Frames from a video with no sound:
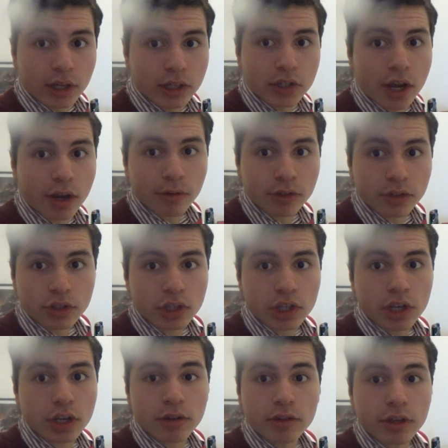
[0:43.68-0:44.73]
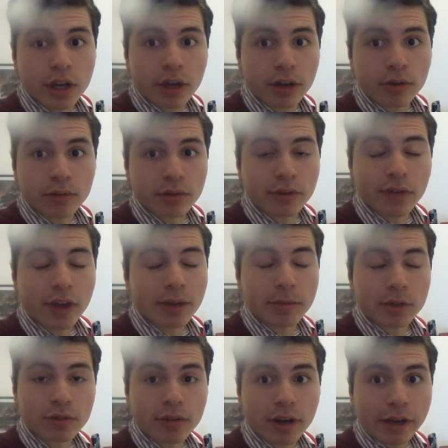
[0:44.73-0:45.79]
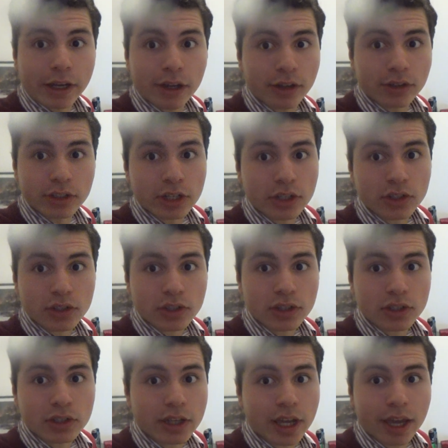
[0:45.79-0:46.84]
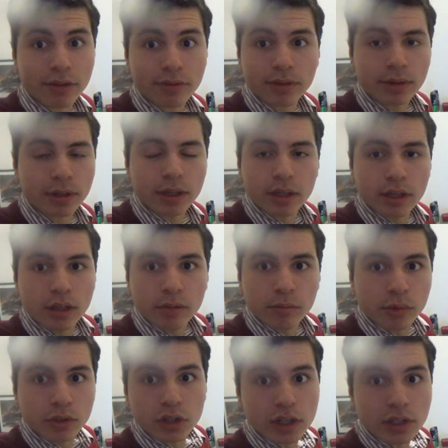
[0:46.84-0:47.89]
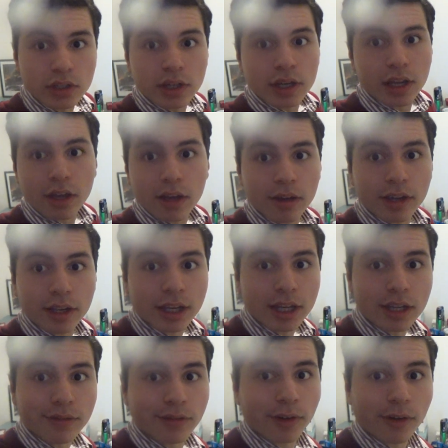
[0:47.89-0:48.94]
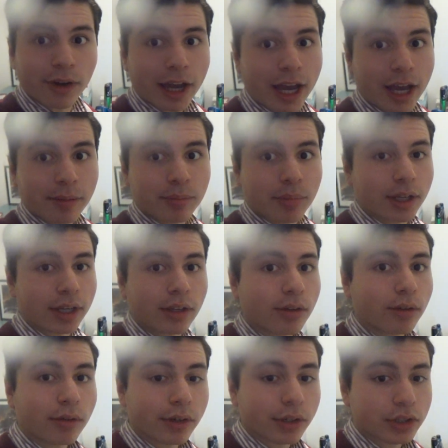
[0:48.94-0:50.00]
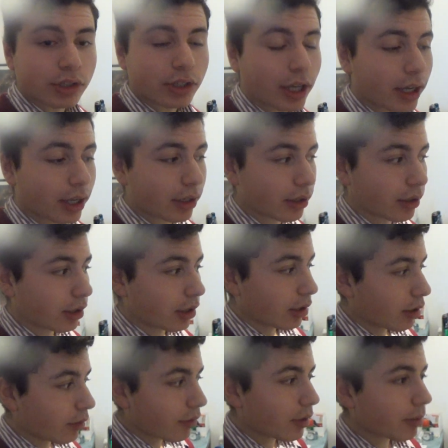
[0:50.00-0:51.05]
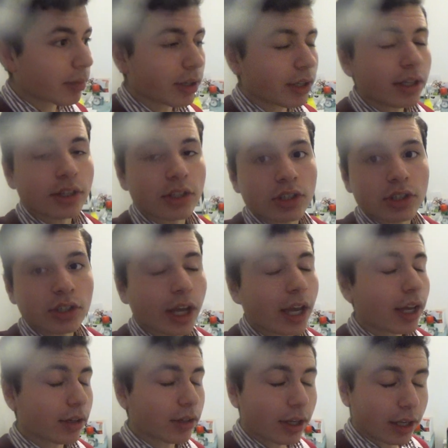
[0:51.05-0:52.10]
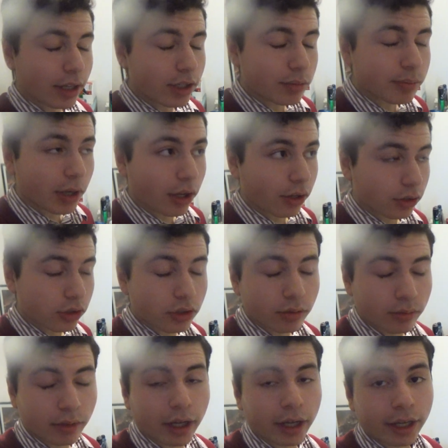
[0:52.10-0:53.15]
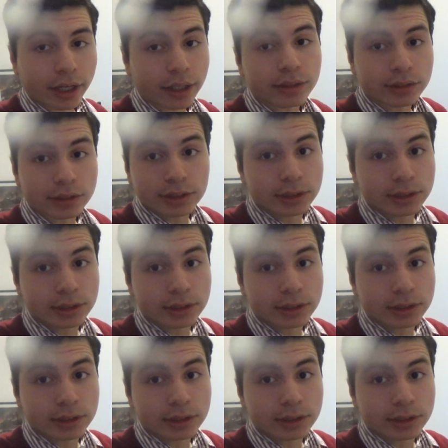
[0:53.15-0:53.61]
Terence Cuneo, the famous railway artist's death, which isn't uh, either a happy or a sad thing, but it is sad that he's passed away.